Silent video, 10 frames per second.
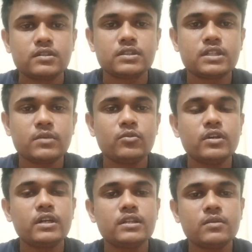
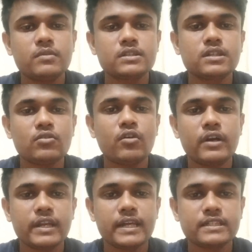stimulate the muscle
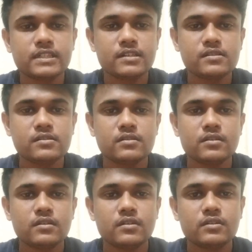contractions.
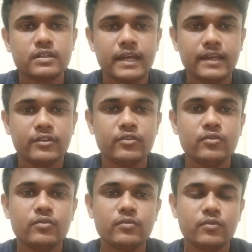Thank
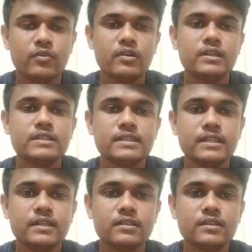you for
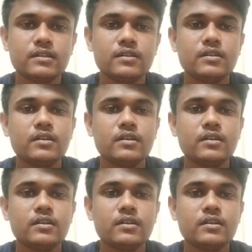listening the